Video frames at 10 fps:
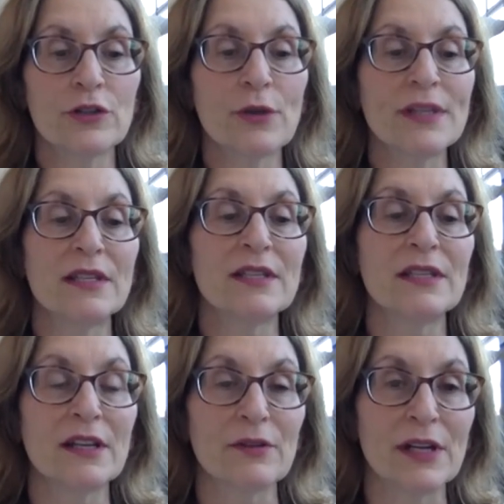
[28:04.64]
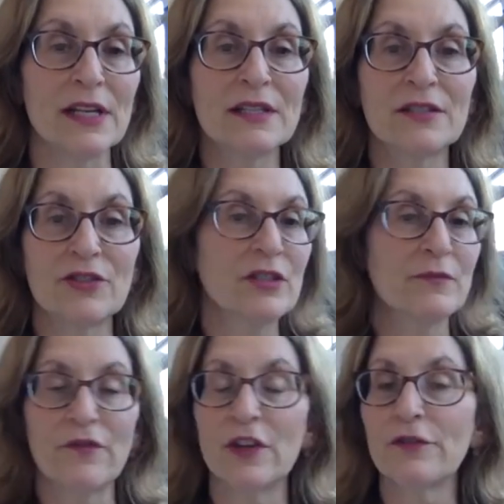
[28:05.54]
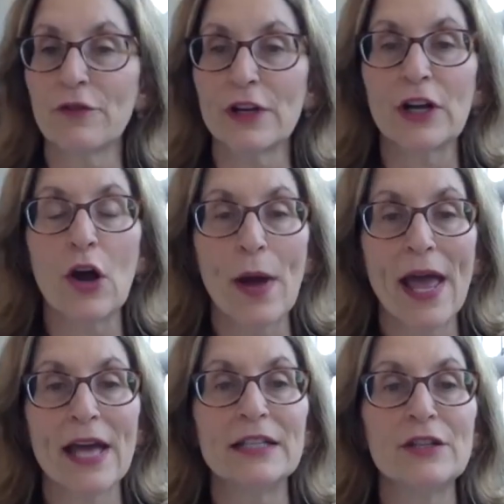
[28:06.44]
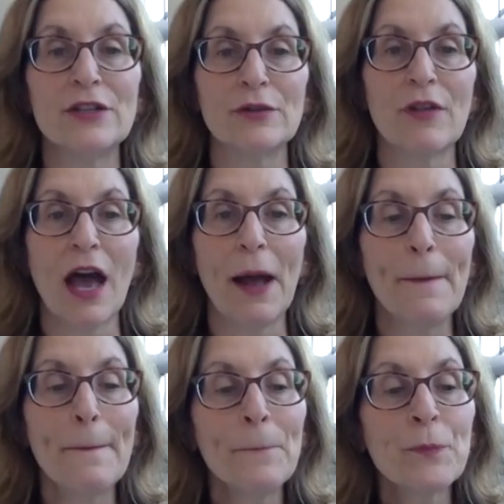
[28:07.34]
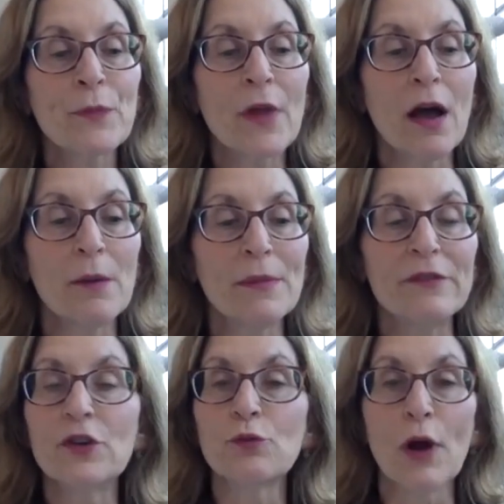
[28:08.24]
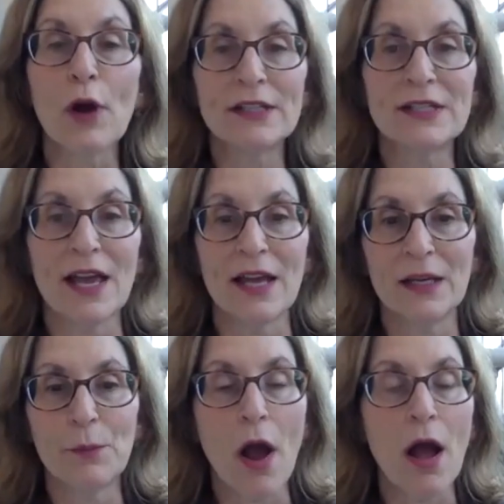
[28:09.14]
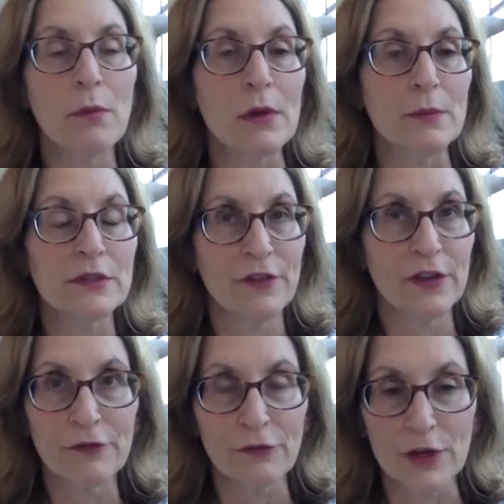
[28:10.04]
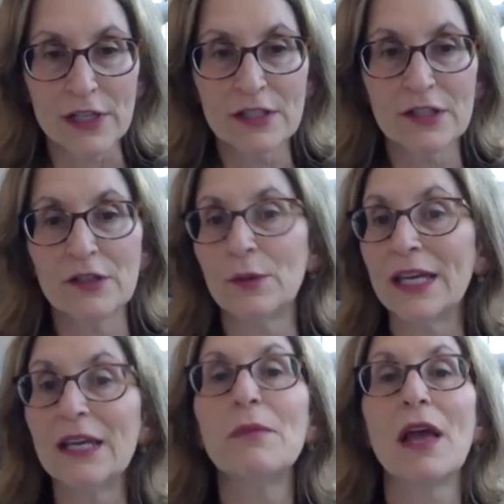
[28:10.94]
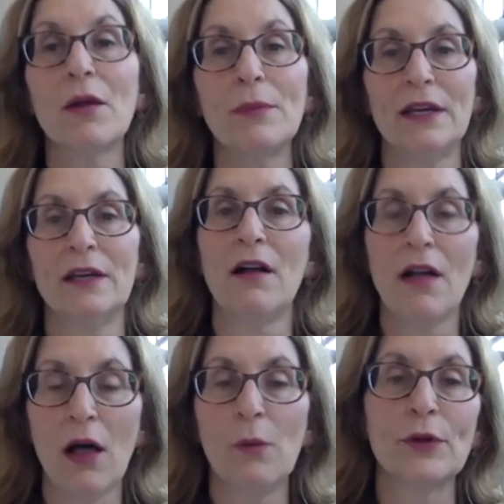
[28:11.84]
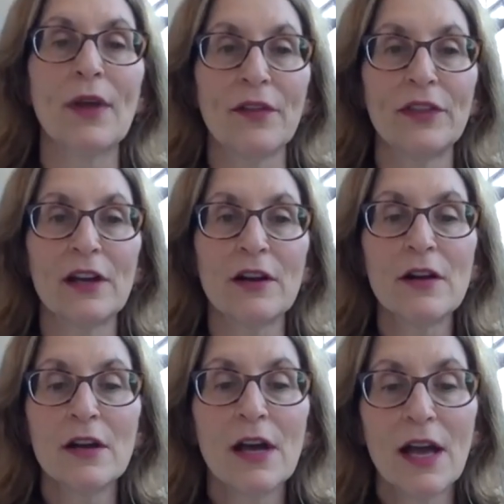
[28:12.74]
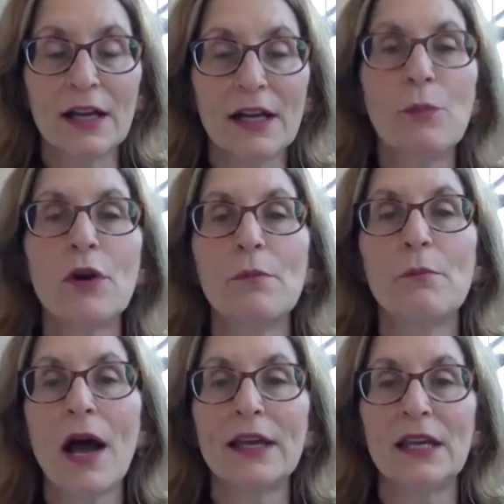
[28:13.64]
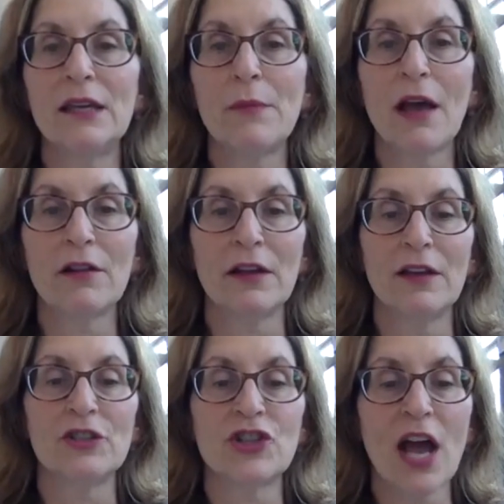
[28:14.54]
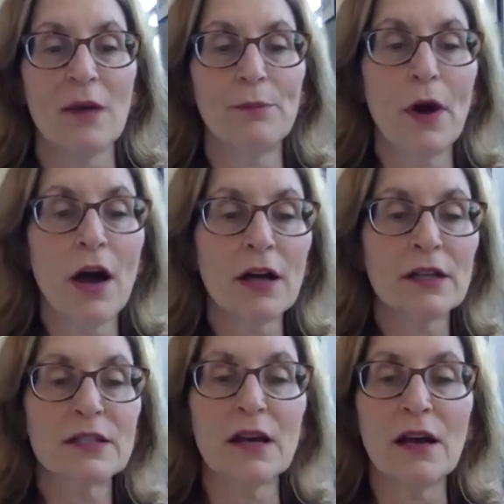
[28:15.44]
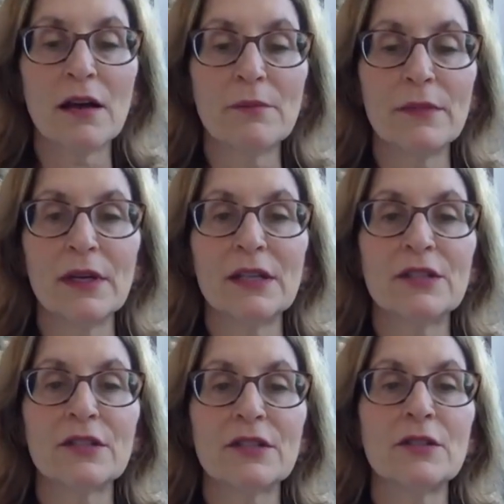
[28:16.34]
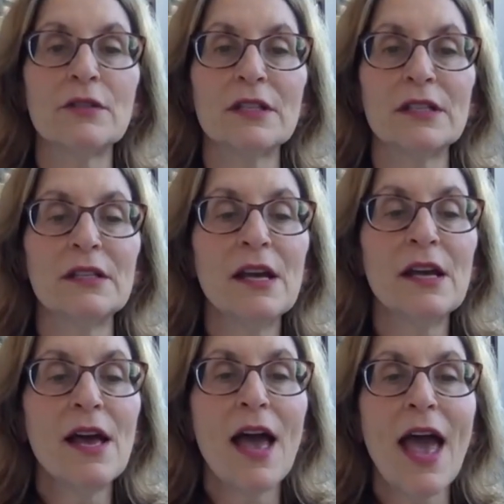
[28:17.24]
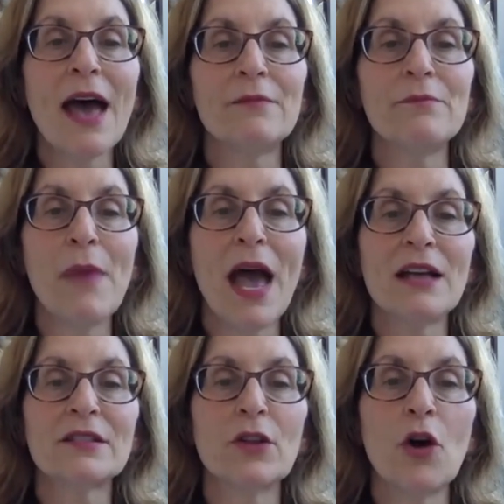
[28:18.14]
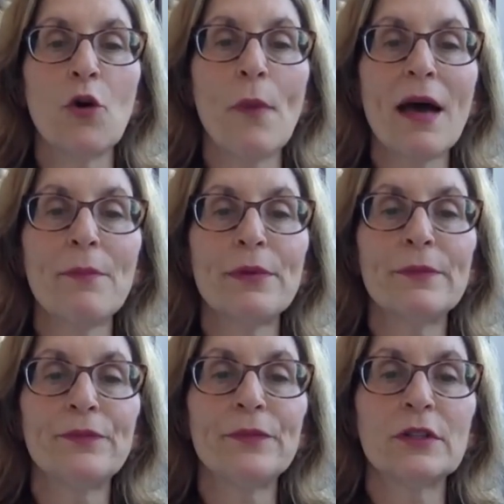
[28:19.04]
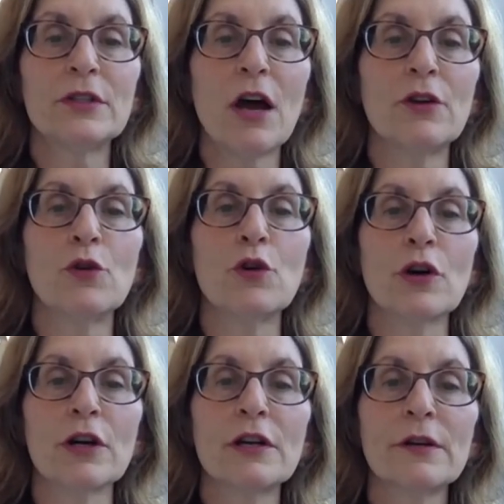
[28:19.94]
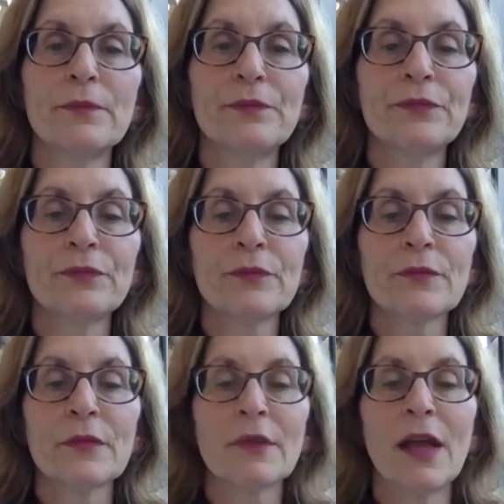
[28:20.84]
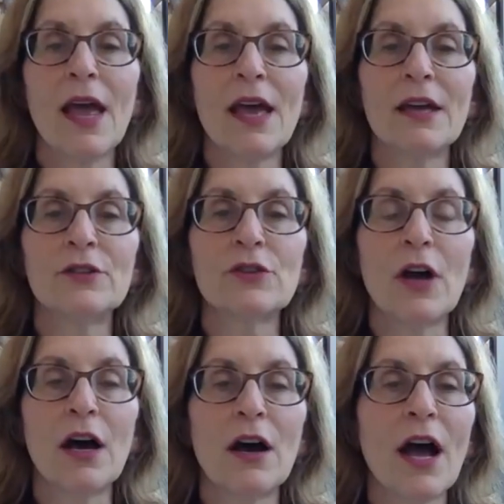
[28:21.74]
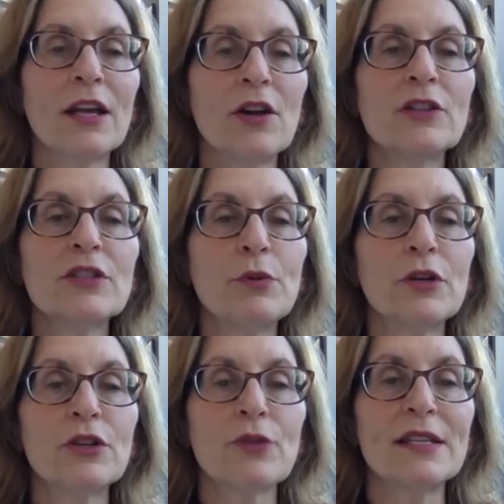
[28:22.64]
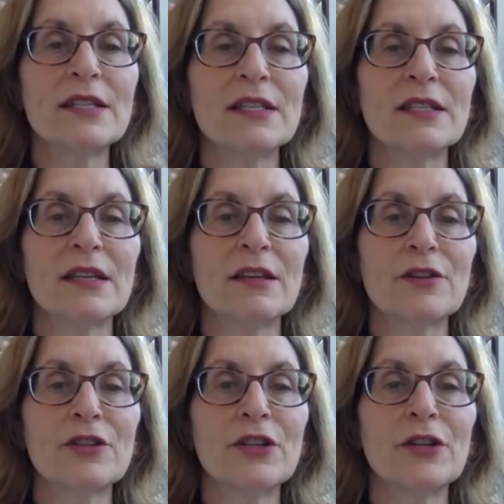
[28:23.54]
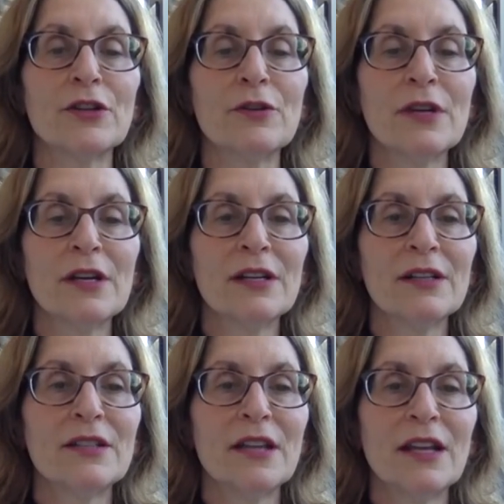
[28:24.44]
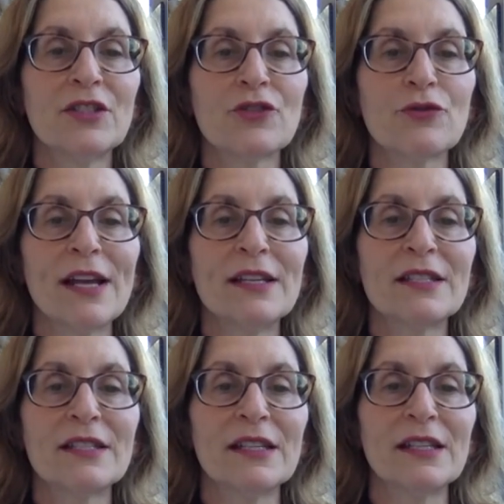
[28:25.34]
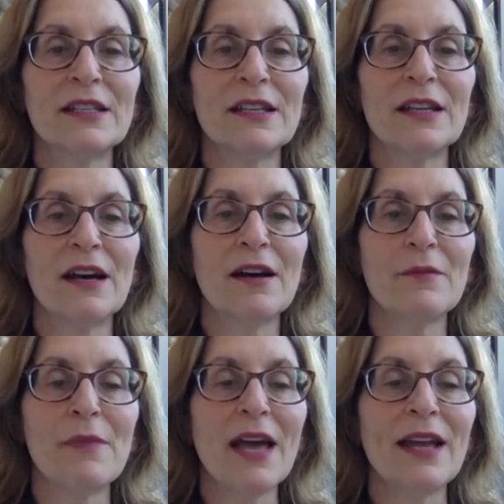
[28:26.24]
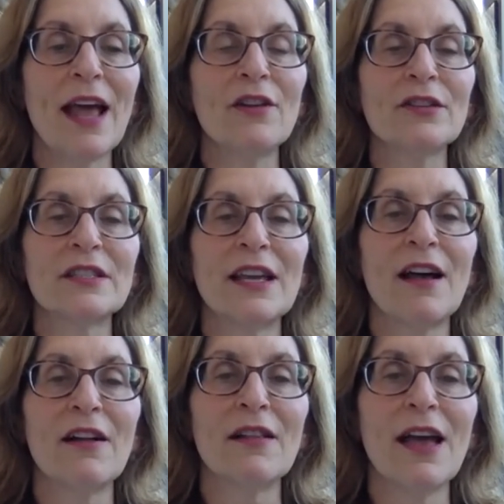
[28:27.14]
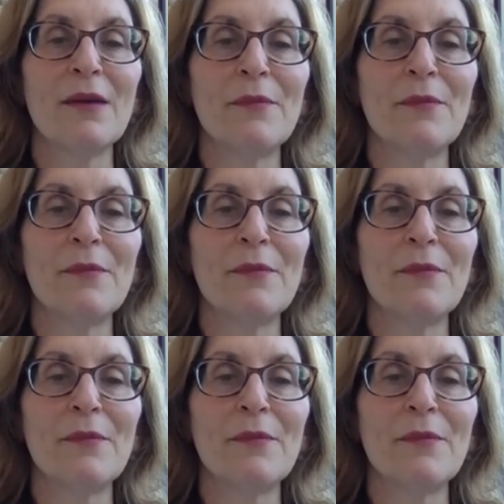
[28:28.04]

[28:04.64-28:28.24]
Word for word: Tracey's series. Just feel free to go ahead and do that. Um, if you run into any problems, feel free to email me and I'll help you get there. And I'll put my email in the chat box. Um, it's susan at masslomap.org. And uh, I can also put Tracey's in there too. That's Tracey um, at lclma.org.